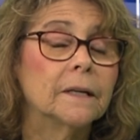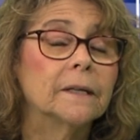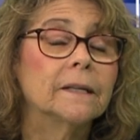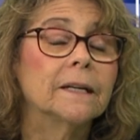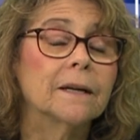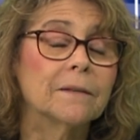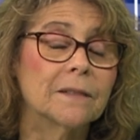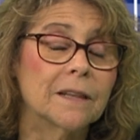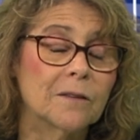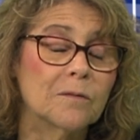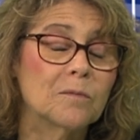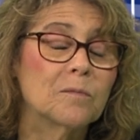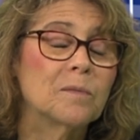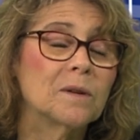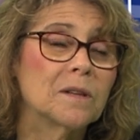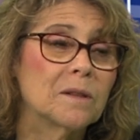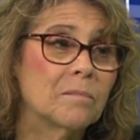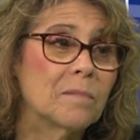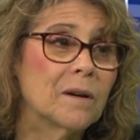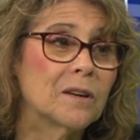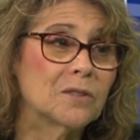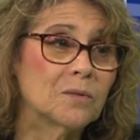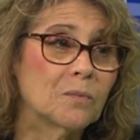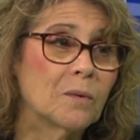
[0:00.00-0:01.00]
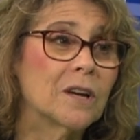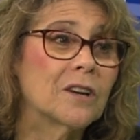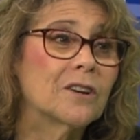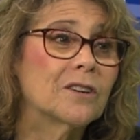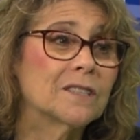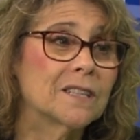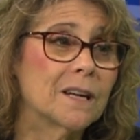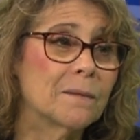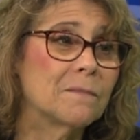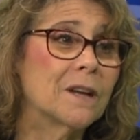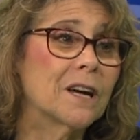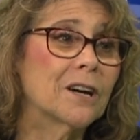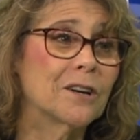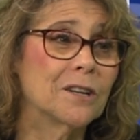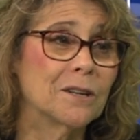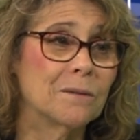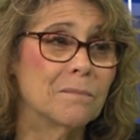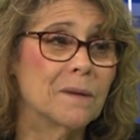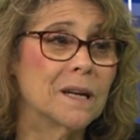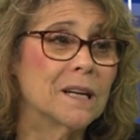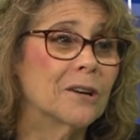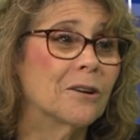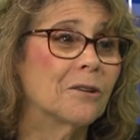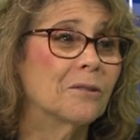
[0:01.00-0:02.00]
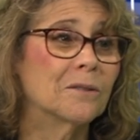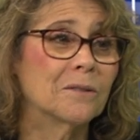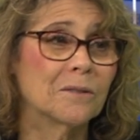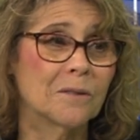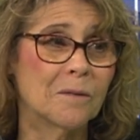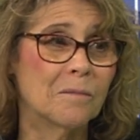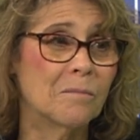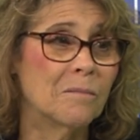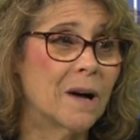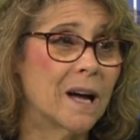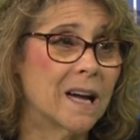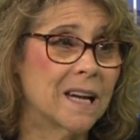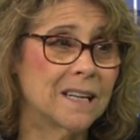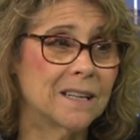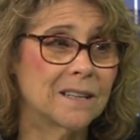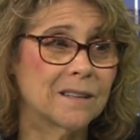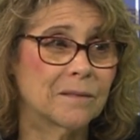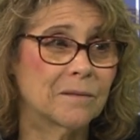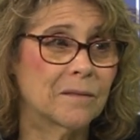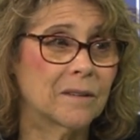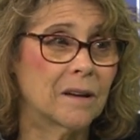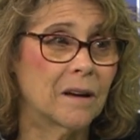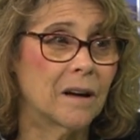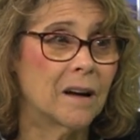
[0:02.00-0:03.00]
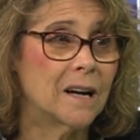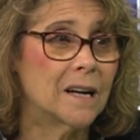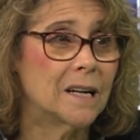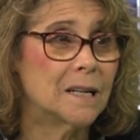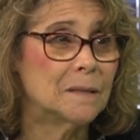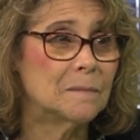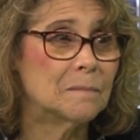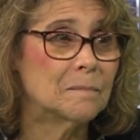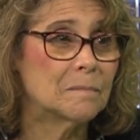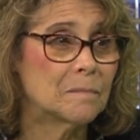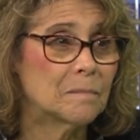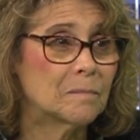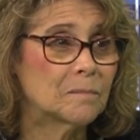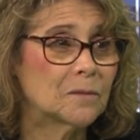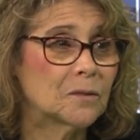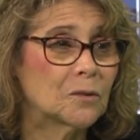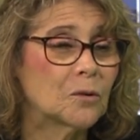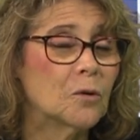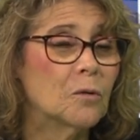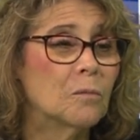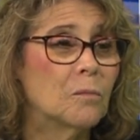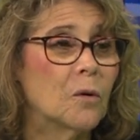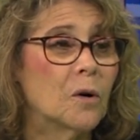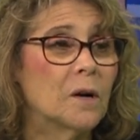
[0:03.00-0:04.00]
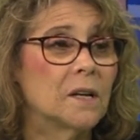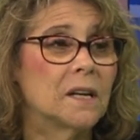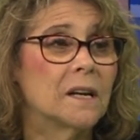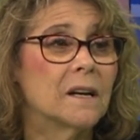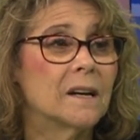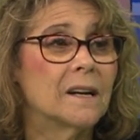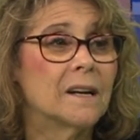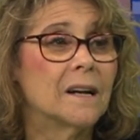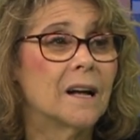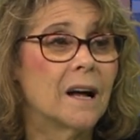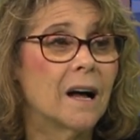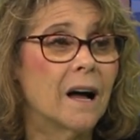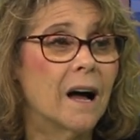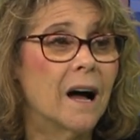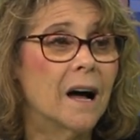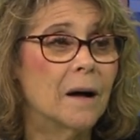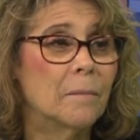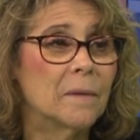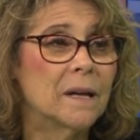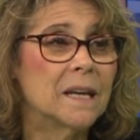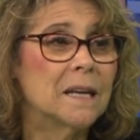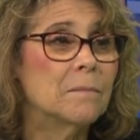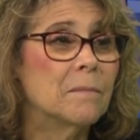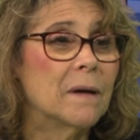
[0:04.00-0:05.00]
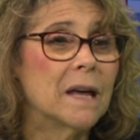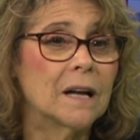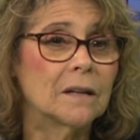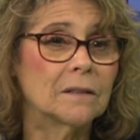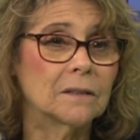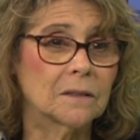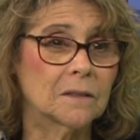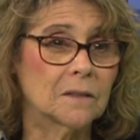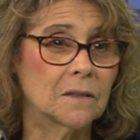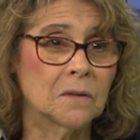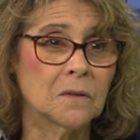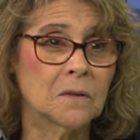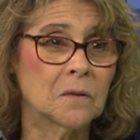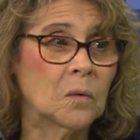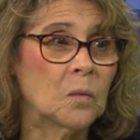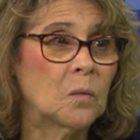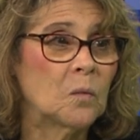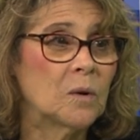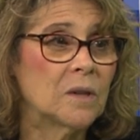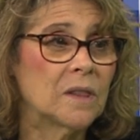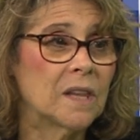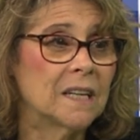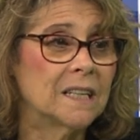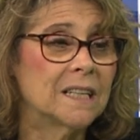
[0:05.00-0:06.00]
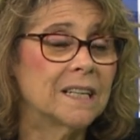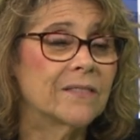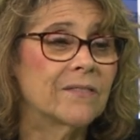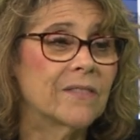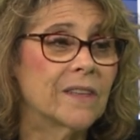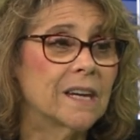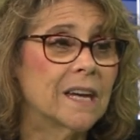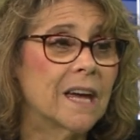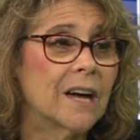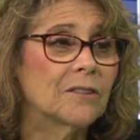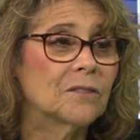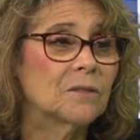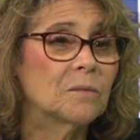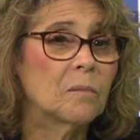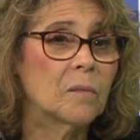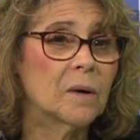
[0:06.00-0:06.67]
yeah, that would be the best way, because I'm not going to mingle my um, school board no. um, email with anything else.